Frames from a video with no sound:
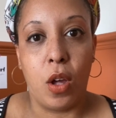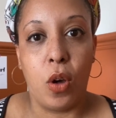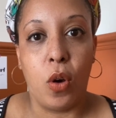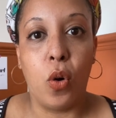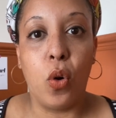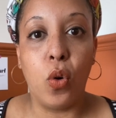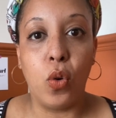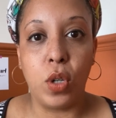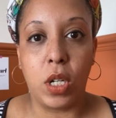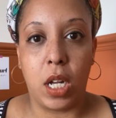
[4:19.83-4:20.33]

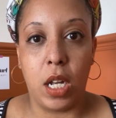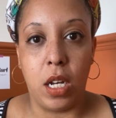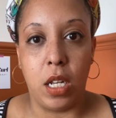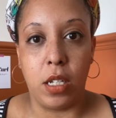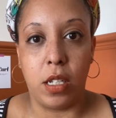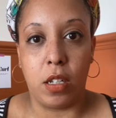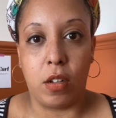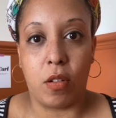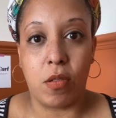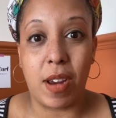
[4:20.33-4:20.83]
all colours
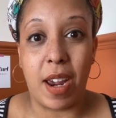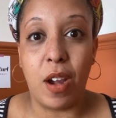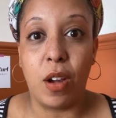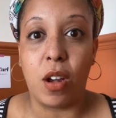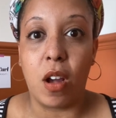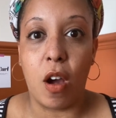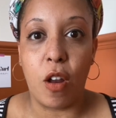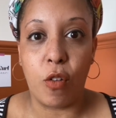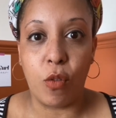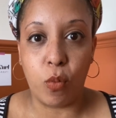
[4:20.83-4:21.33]
that create a
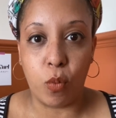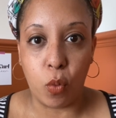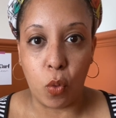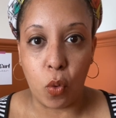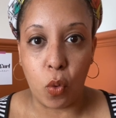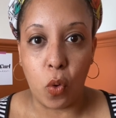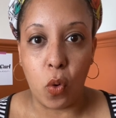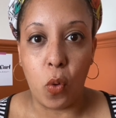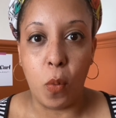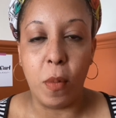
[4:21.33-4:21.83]
kind of
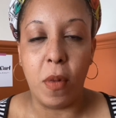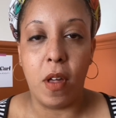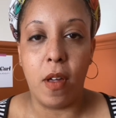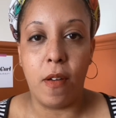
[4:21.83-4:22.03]
warm